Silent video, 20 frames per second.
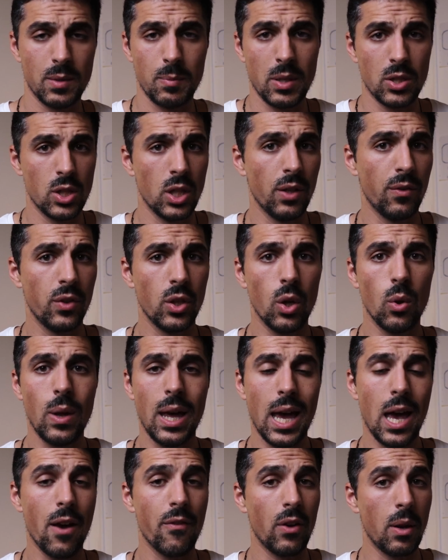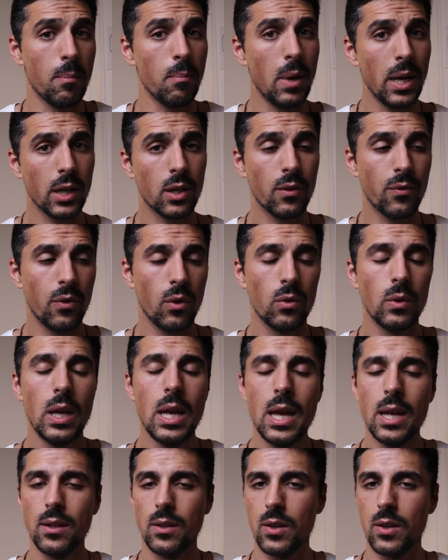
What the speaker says: especially if you don't have a microphone.